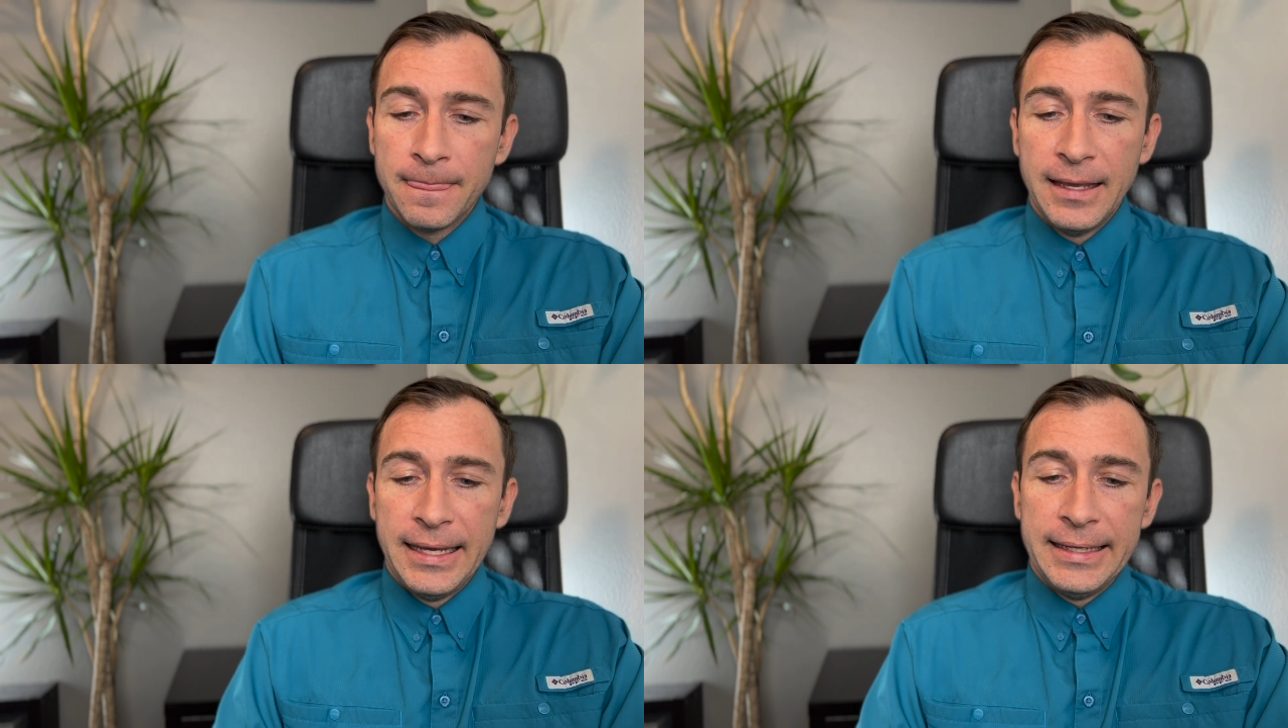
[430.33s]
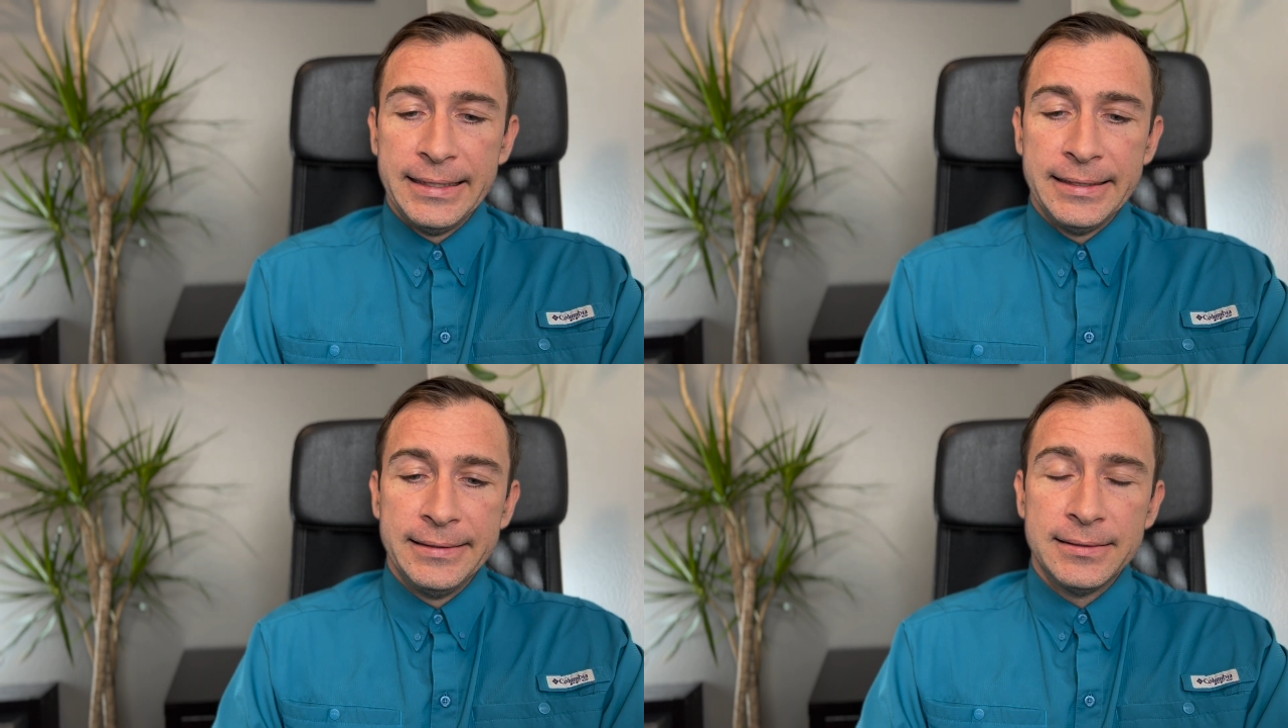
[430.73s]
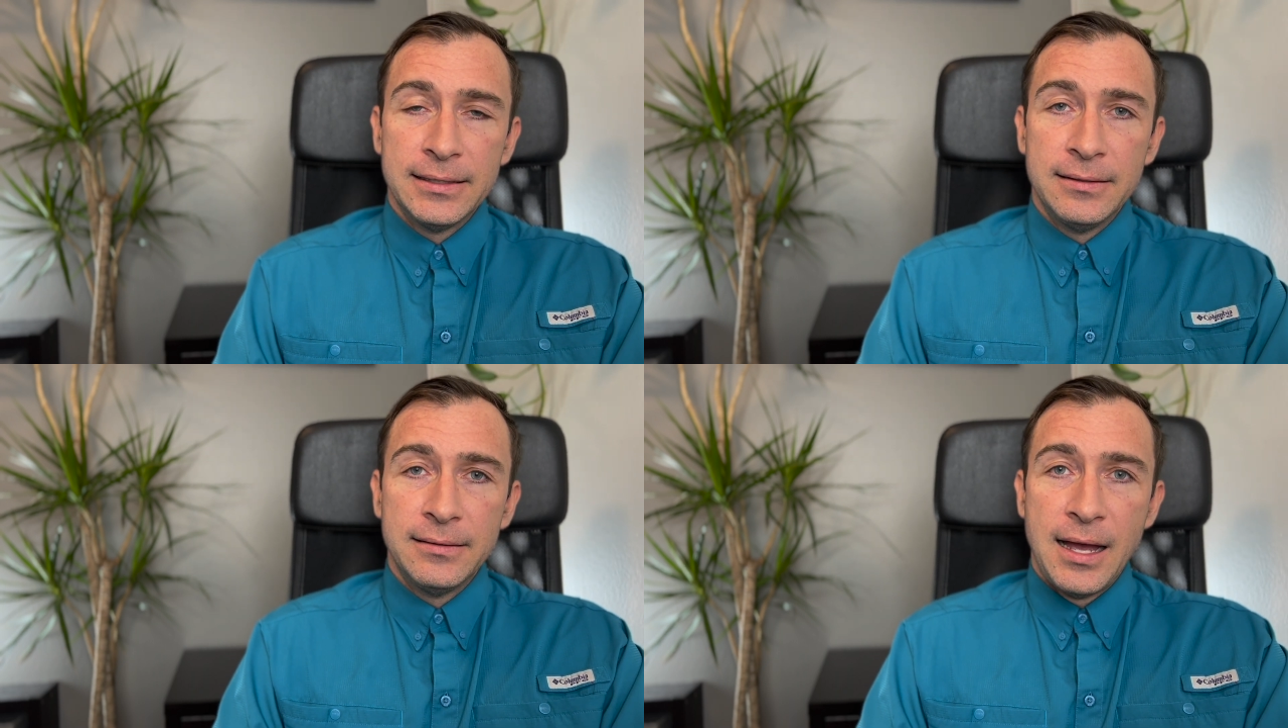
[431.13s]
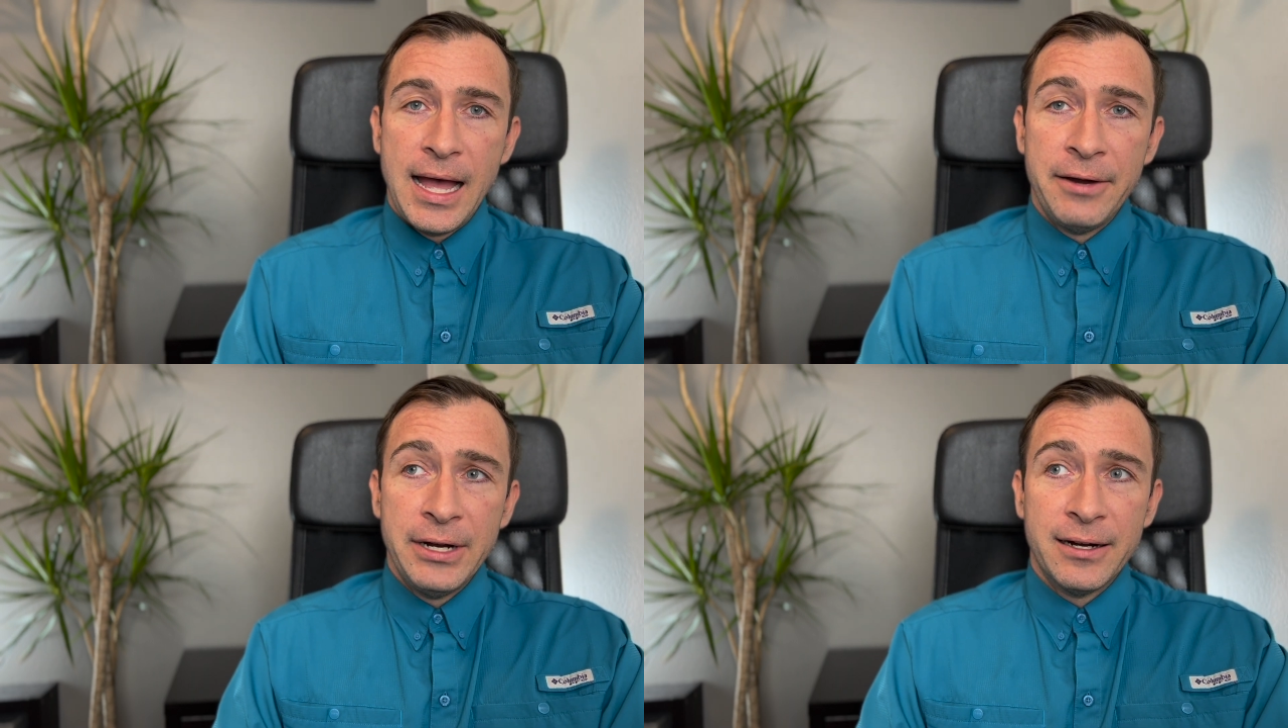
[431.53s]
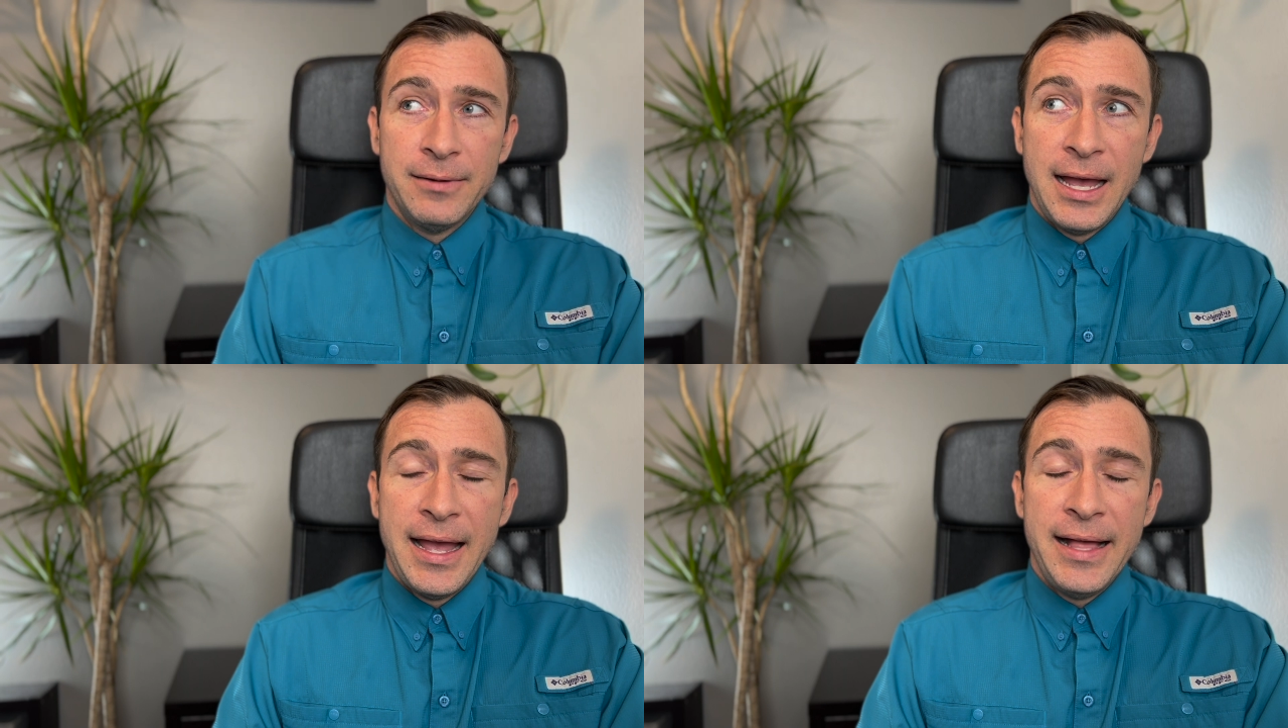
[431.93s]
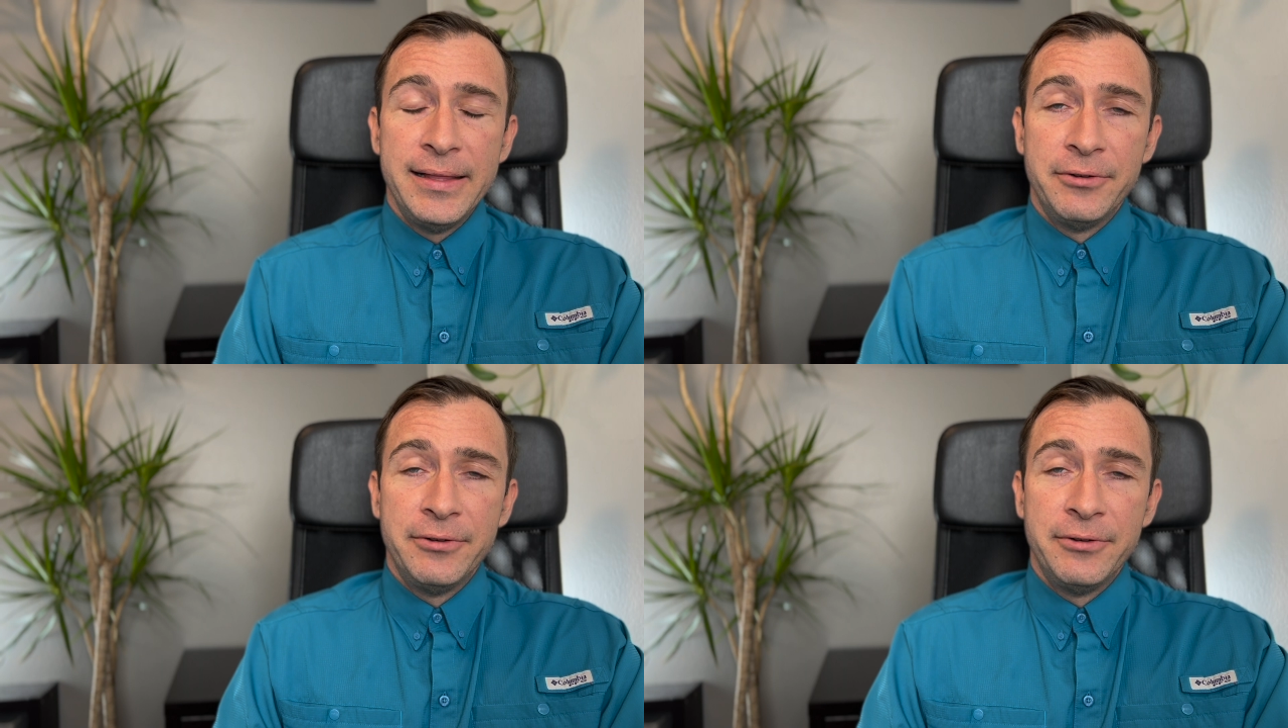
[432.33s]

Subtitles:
and I highly